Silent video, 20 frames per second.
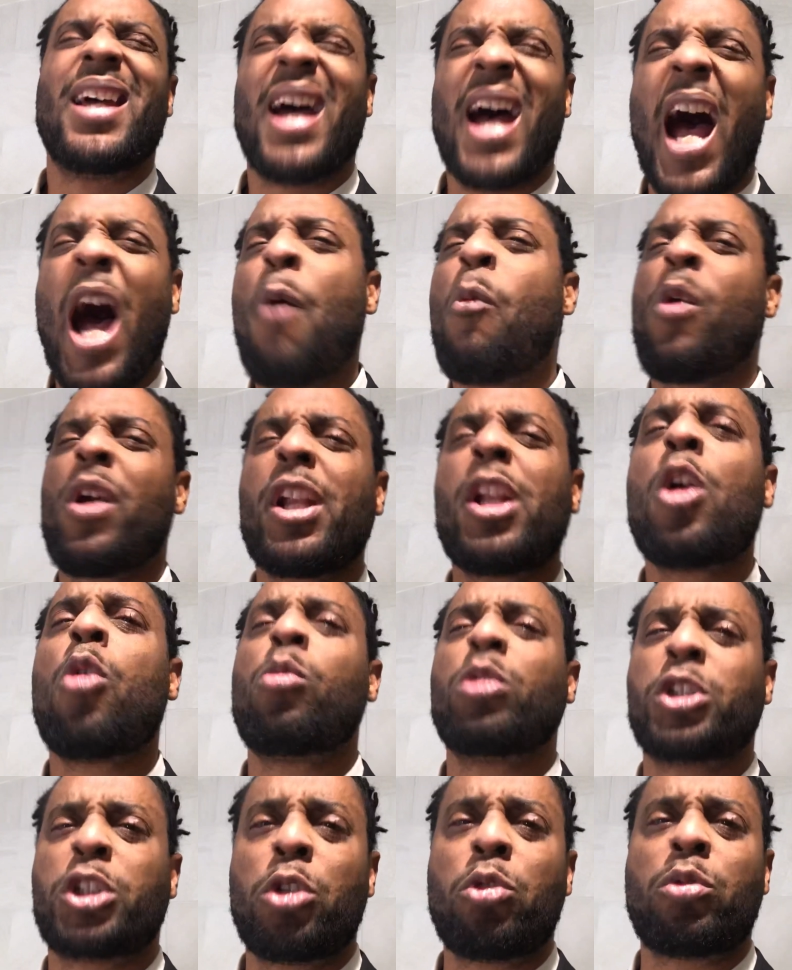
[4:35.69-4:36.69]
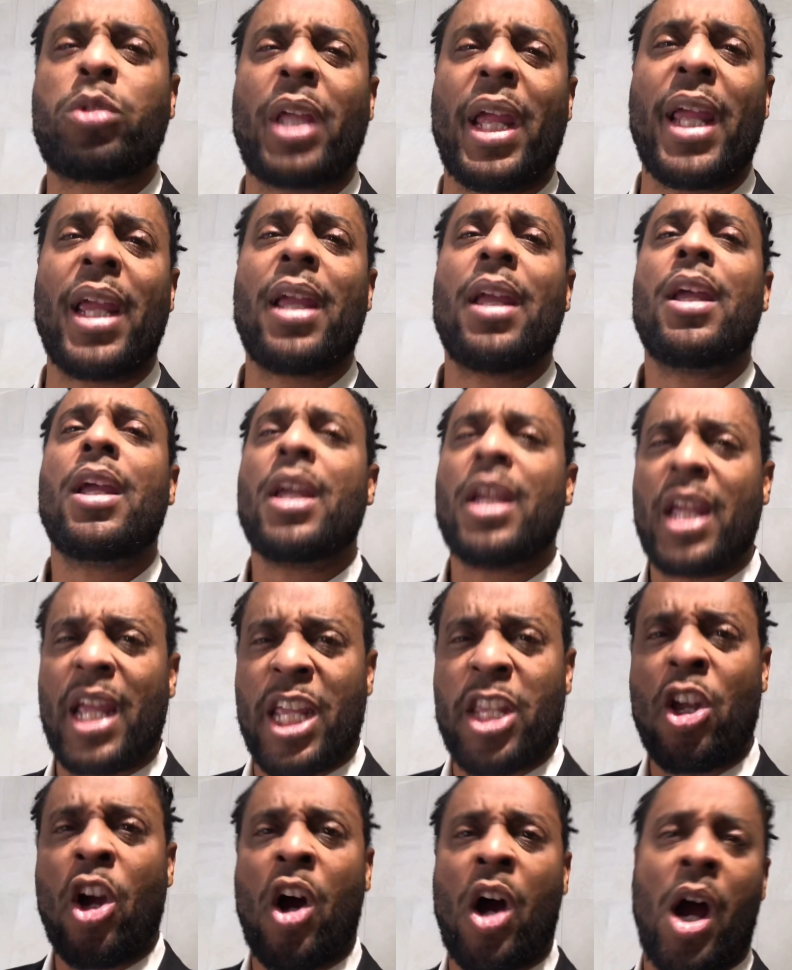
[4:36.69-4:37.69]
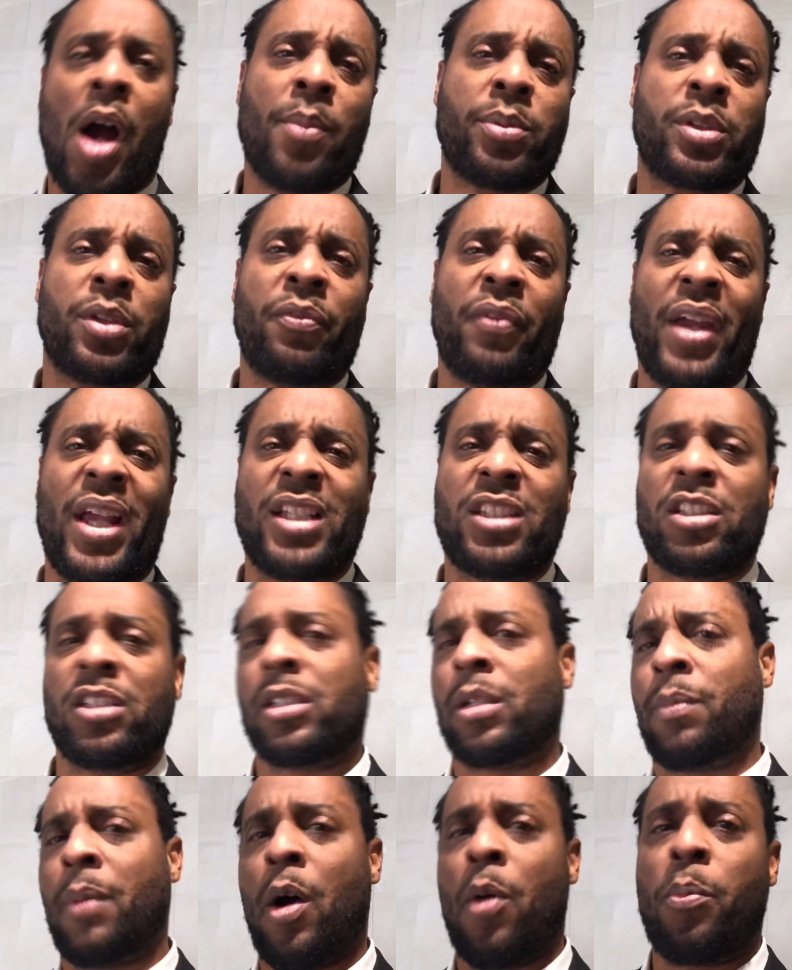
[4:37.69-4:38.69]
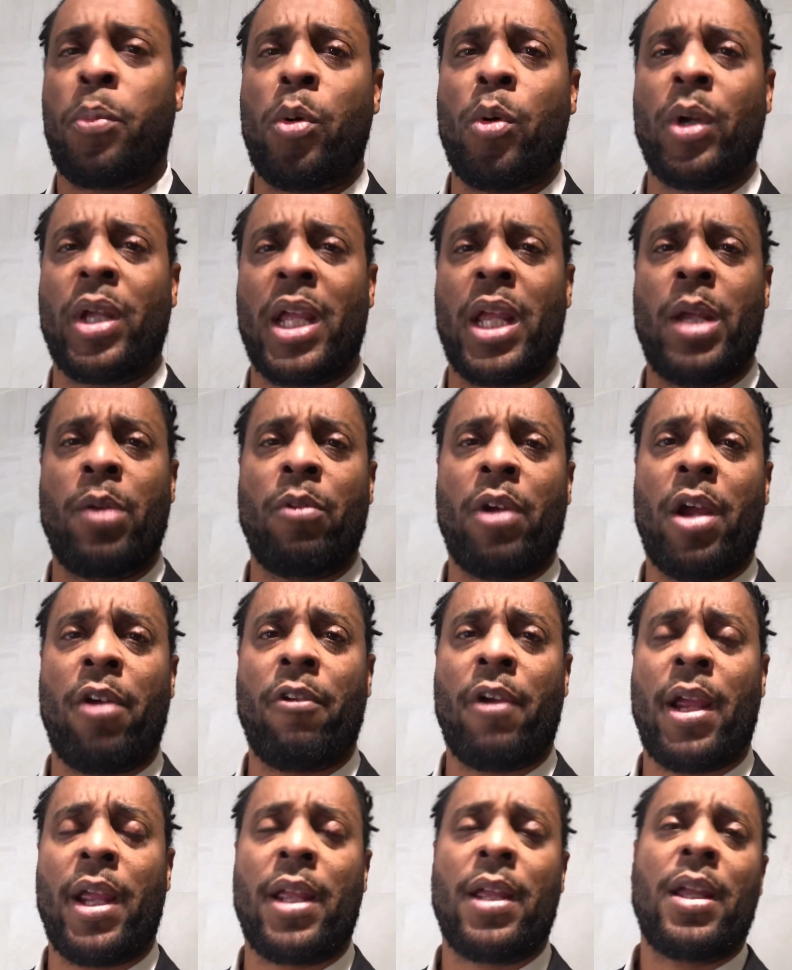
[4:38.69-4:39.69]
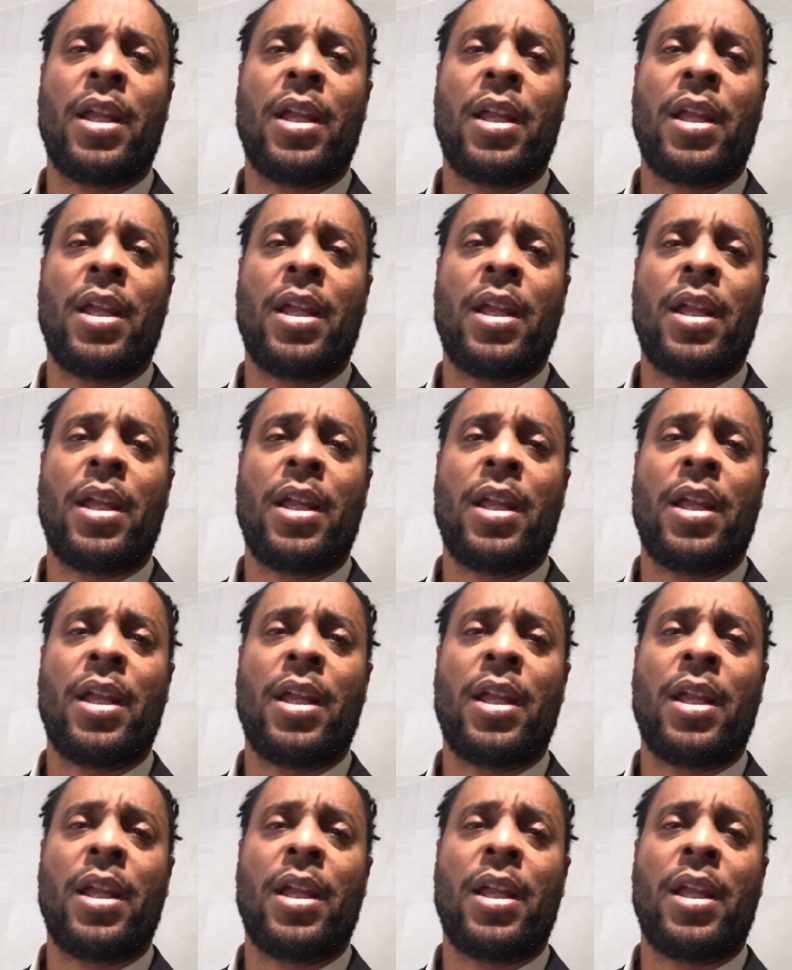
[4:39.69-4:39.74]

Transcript: I want to know what you think and your observations about Pookie and Ray Ray.